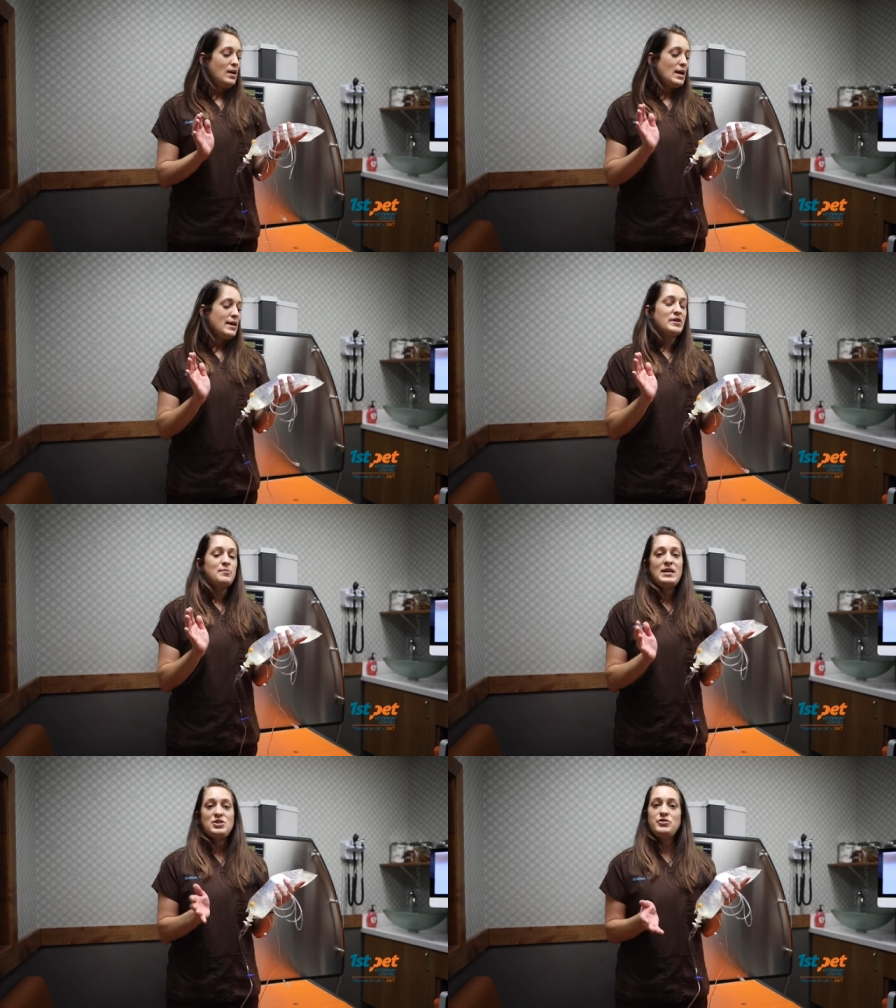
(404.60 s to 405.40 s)
If your
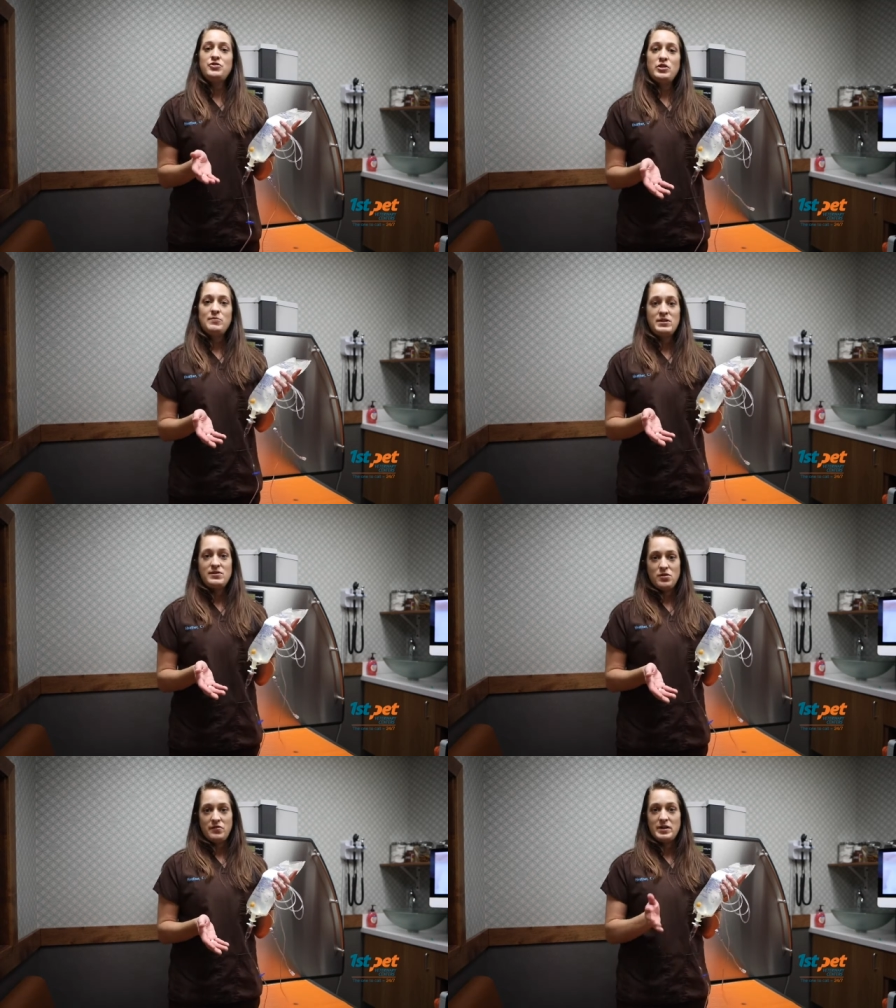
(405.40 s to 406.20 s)
patient's treatment is
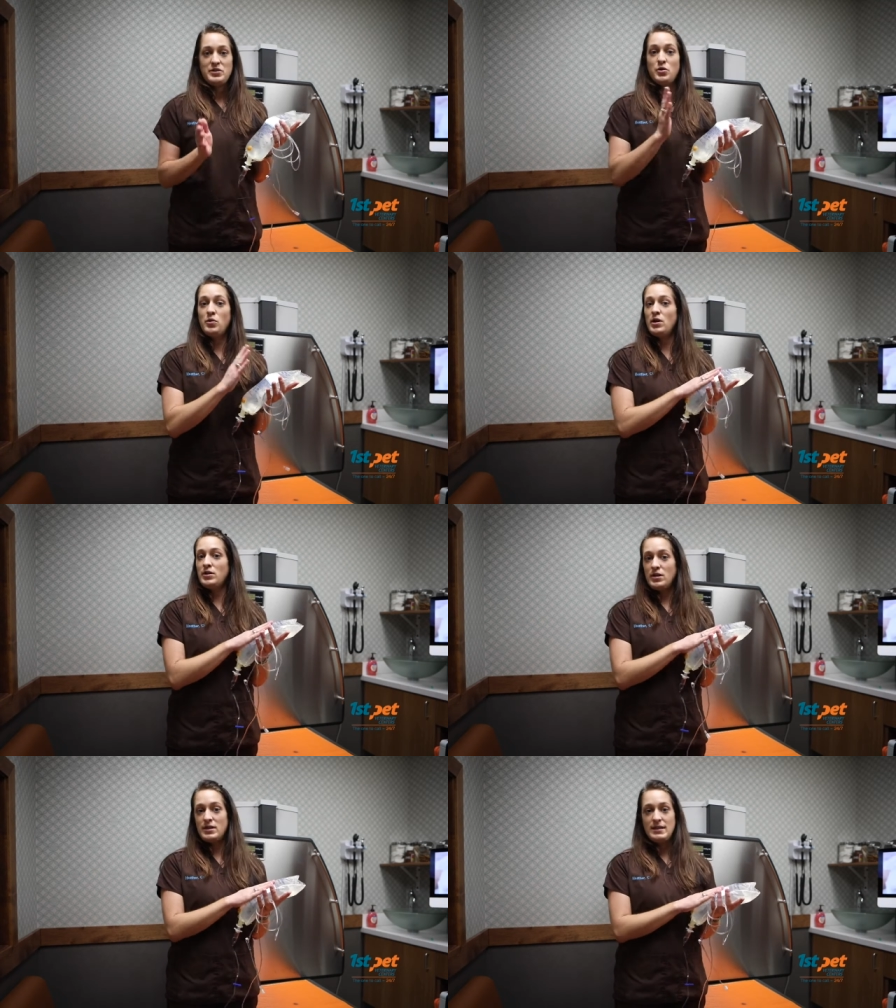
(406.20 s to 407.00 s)
over and you no
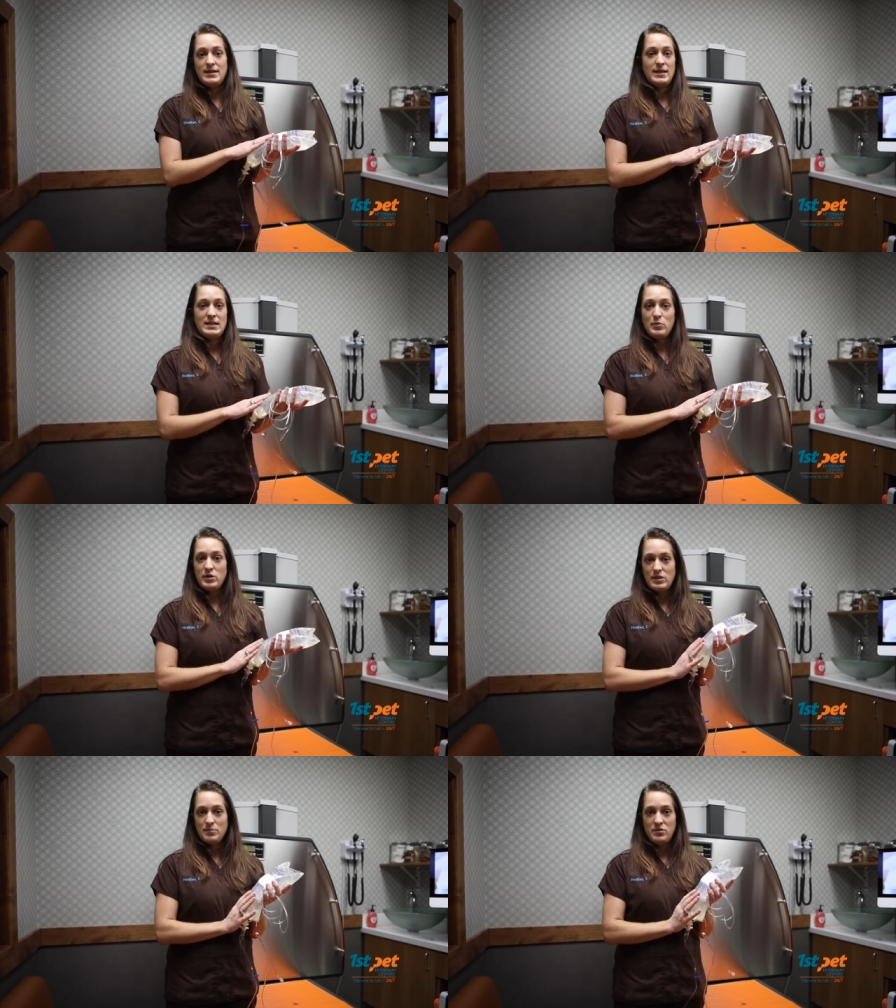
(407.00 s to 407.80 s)
longer are needing any more
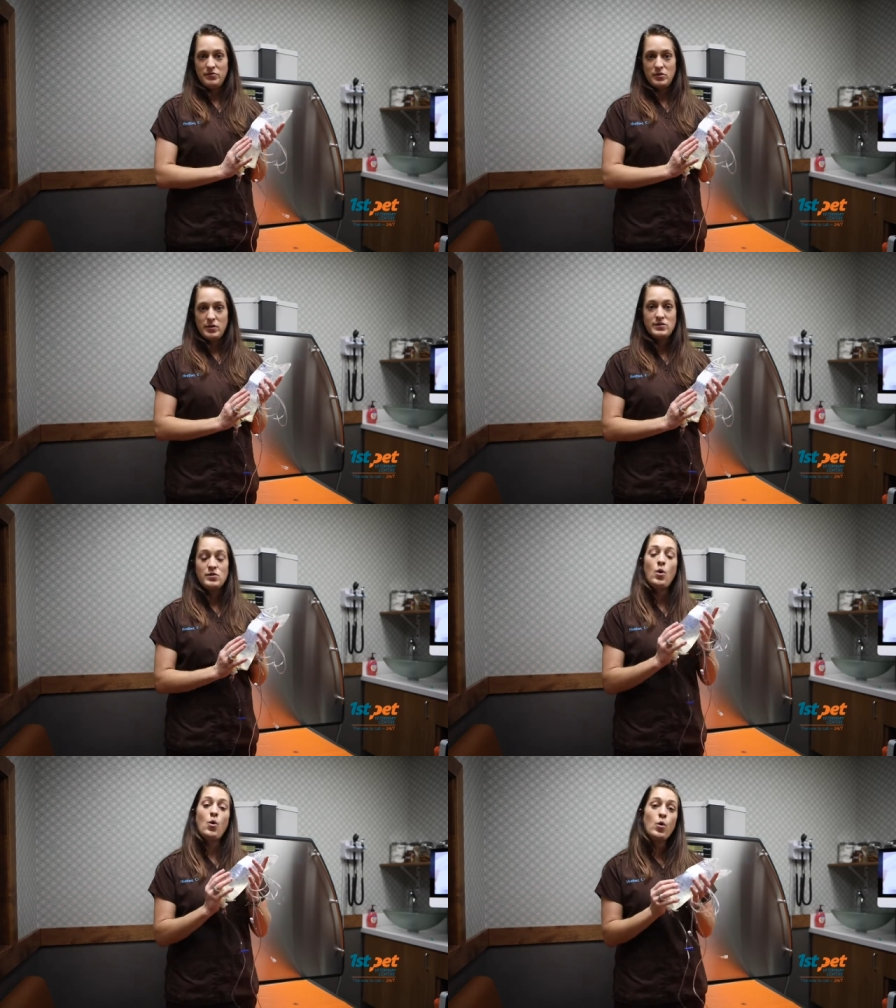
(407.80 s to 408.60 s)
sub-Q fluids,
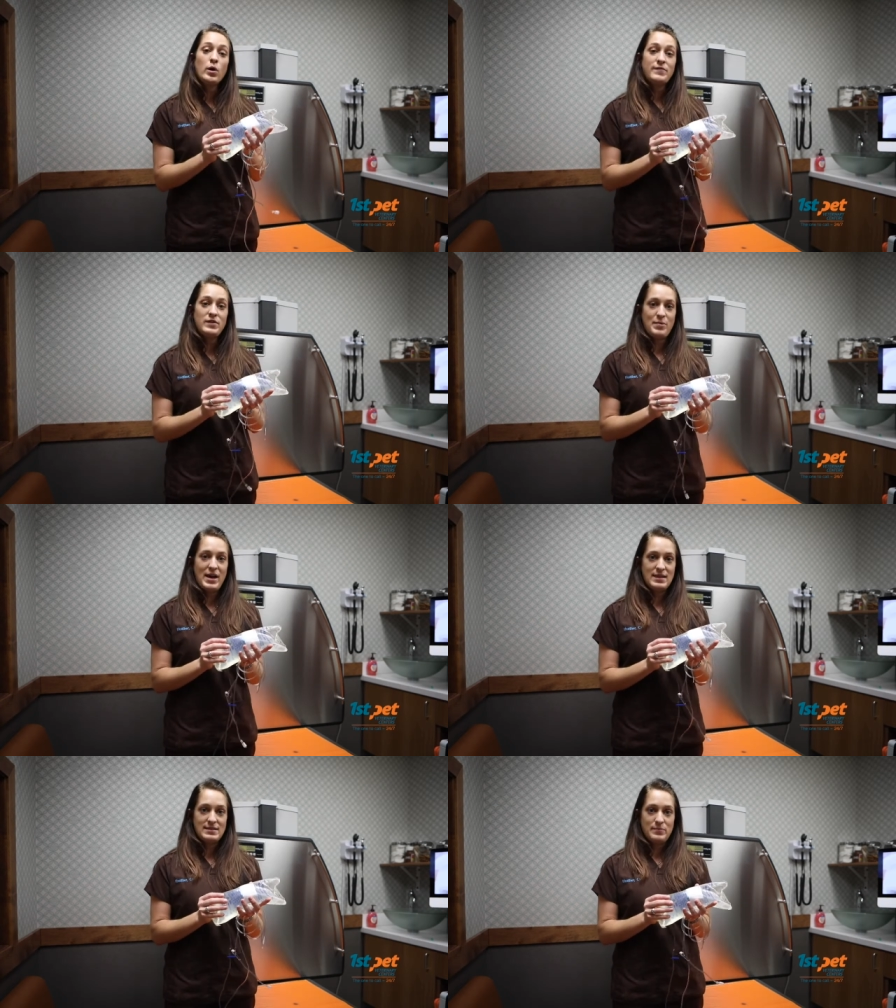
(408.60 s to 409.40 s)
or if the
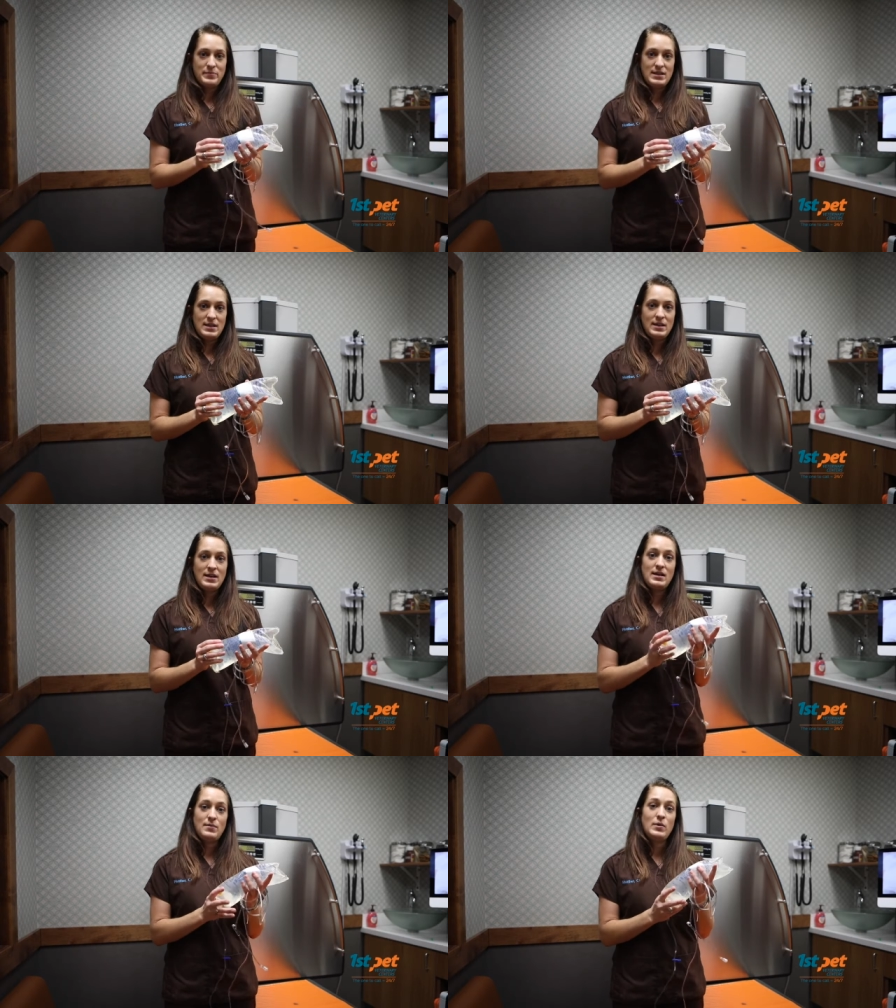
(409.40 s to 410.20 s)
bag is
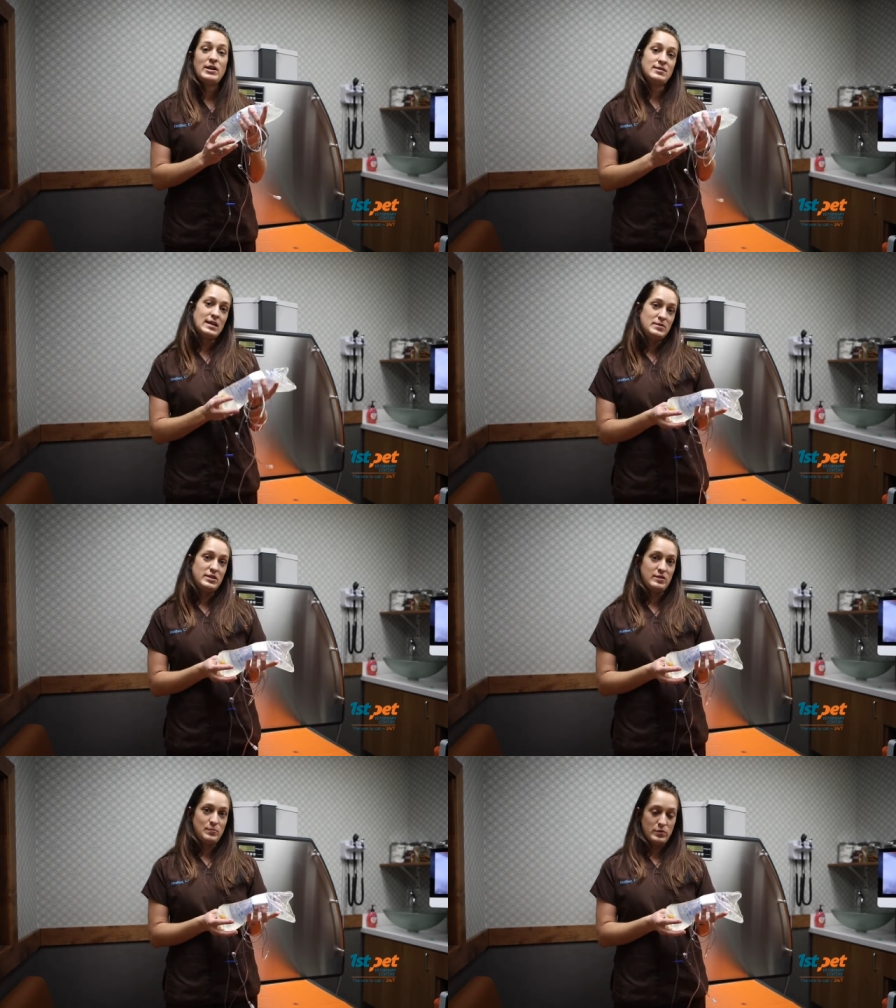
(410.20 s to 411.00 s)
empty, it's time to
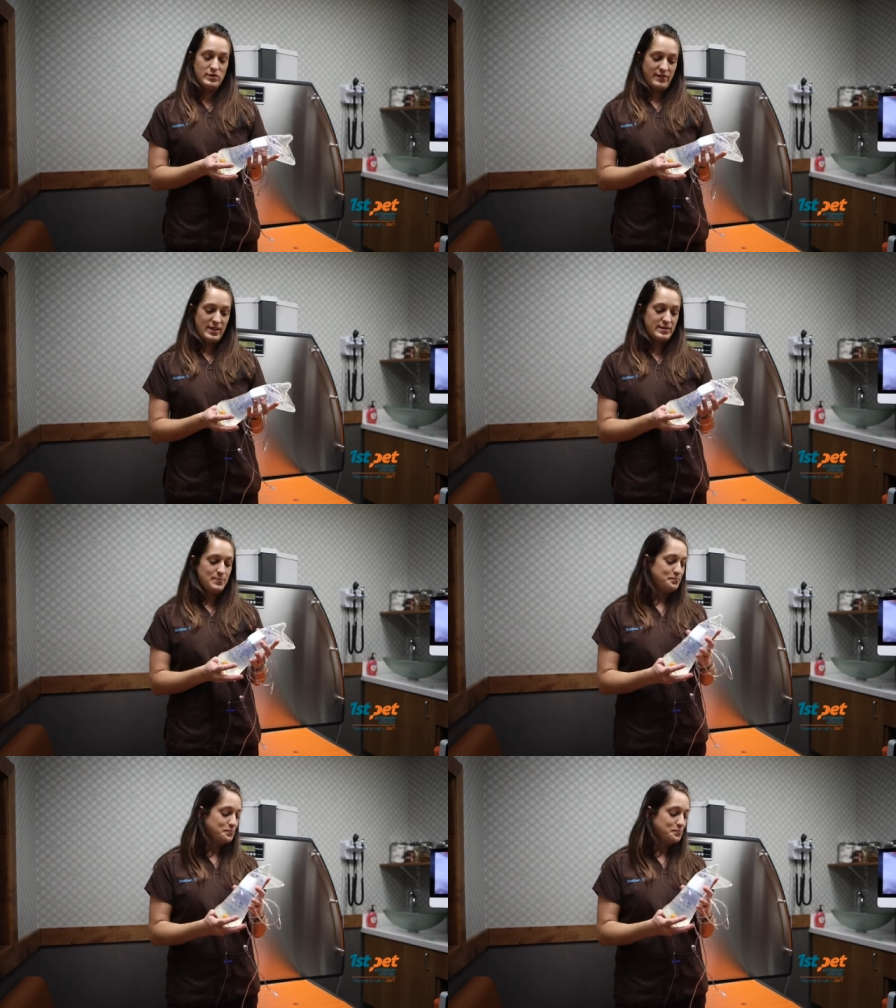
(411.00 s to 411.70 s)
dispose of it.